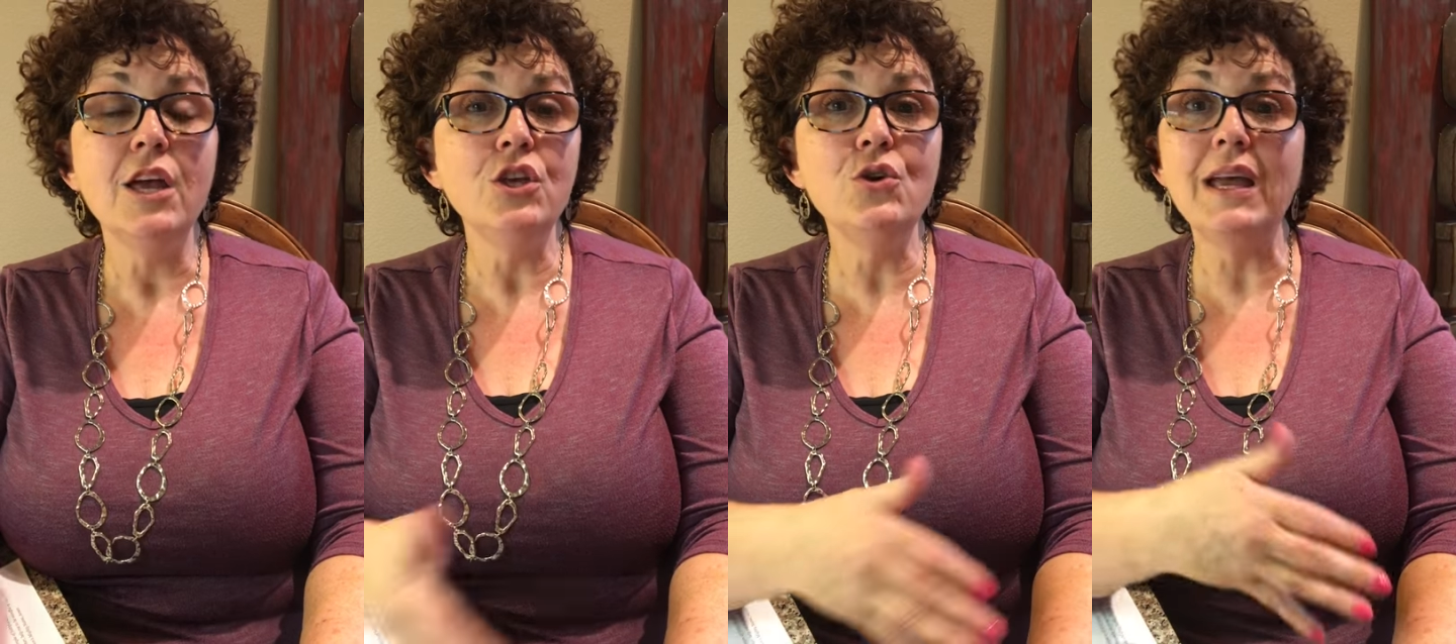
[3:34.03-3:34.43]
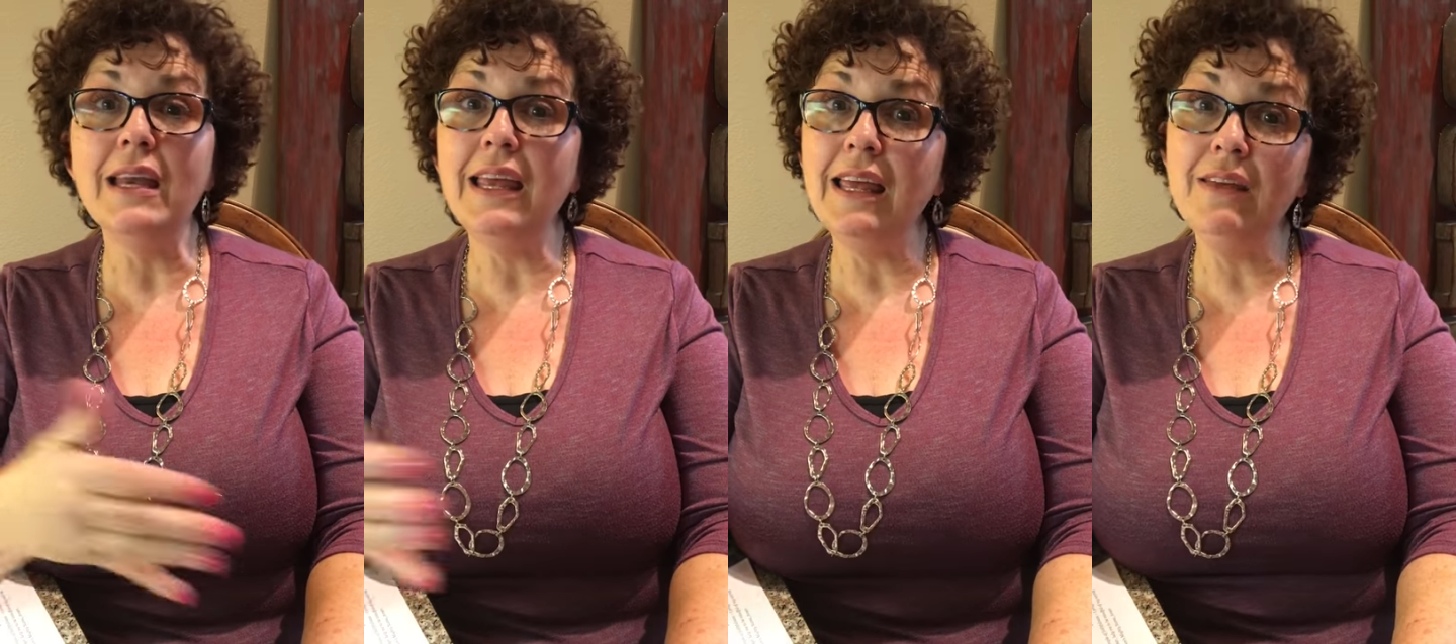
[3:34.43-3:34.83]
You
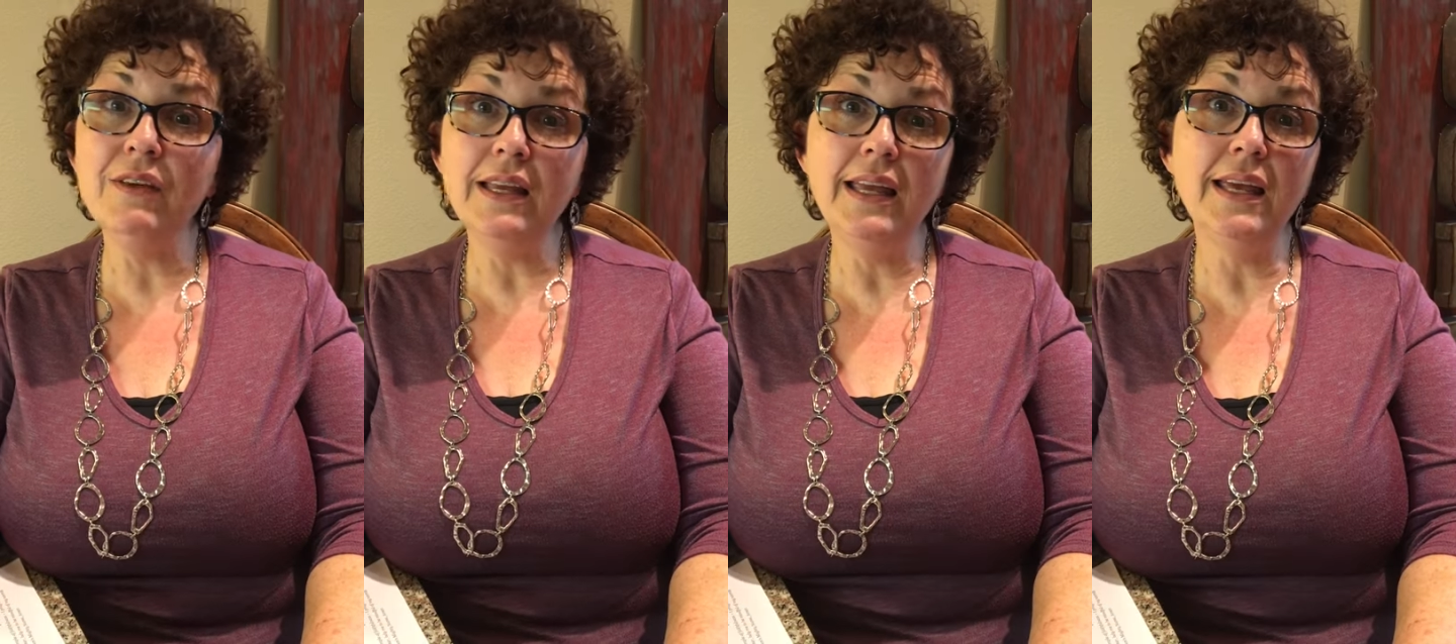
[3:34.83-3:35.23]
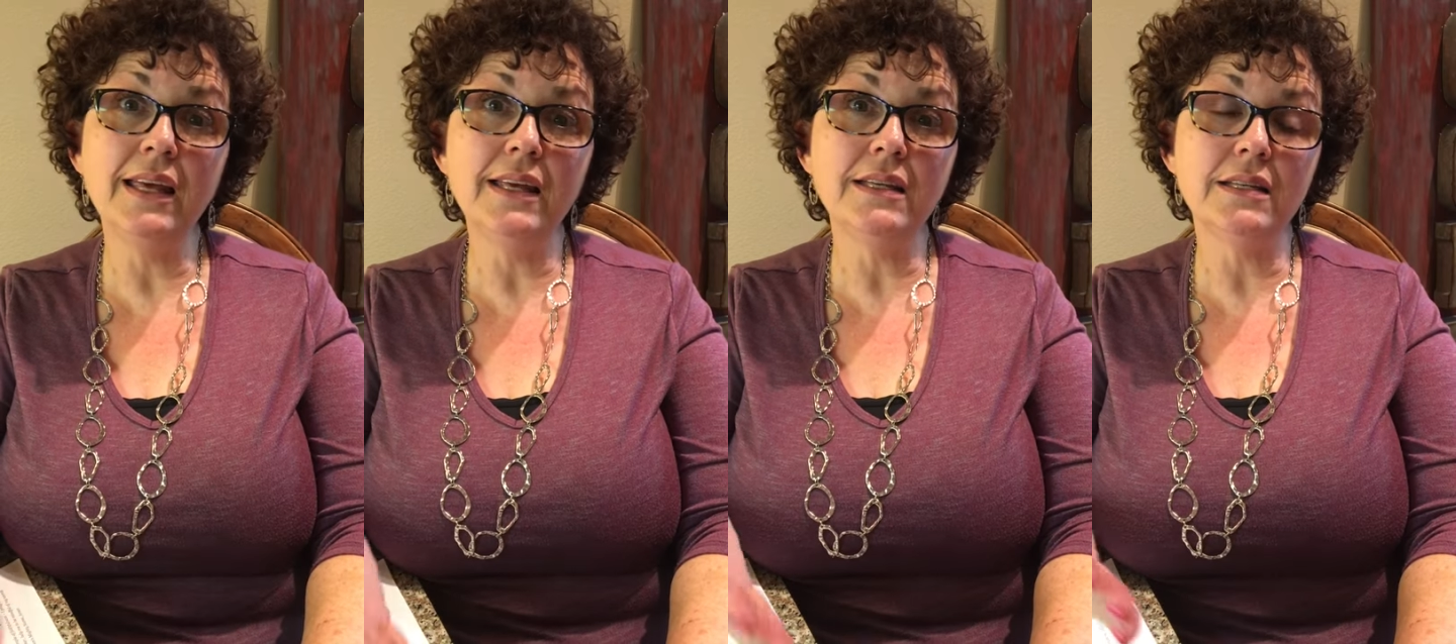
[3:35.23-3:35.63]
can even
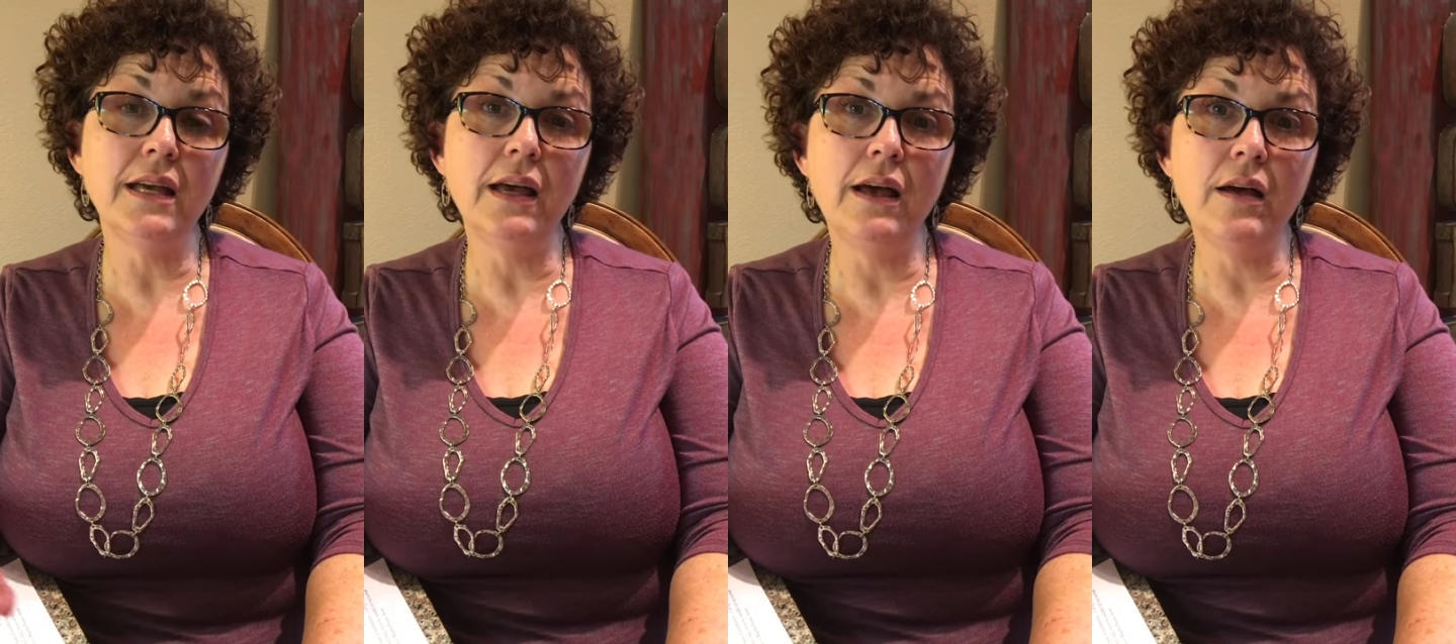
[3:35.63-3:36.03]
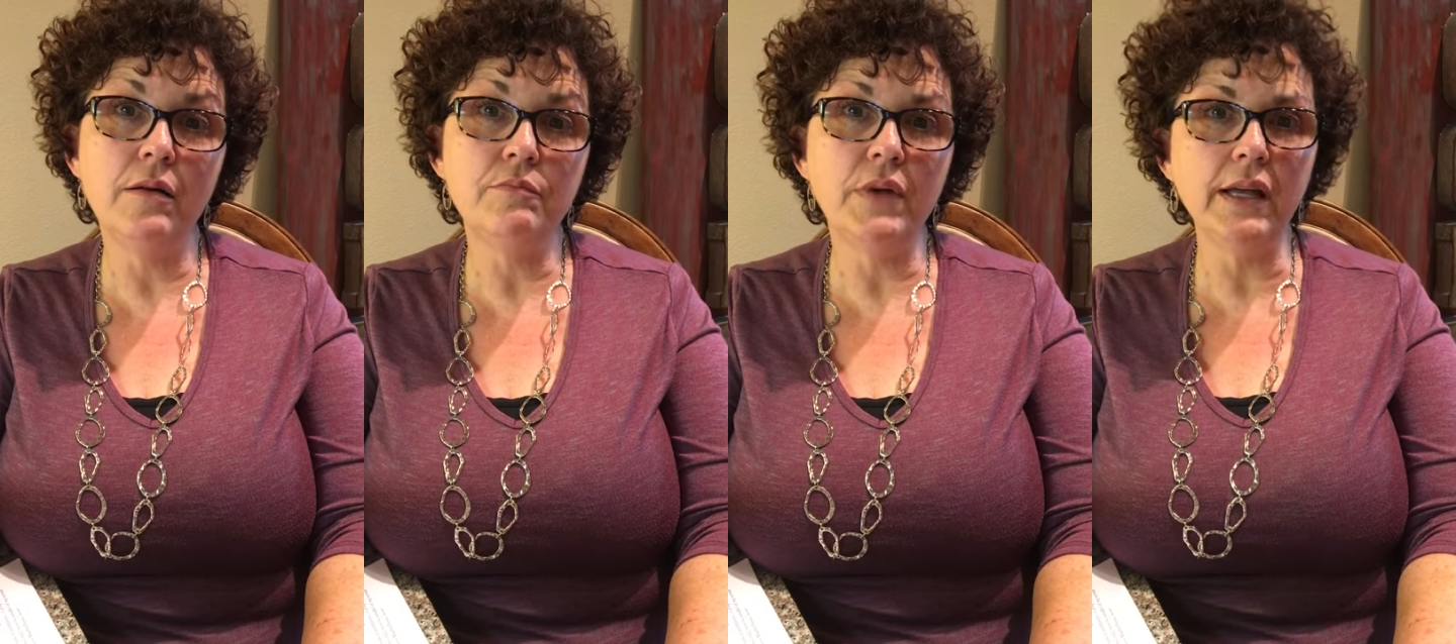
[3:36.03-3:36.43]
get um,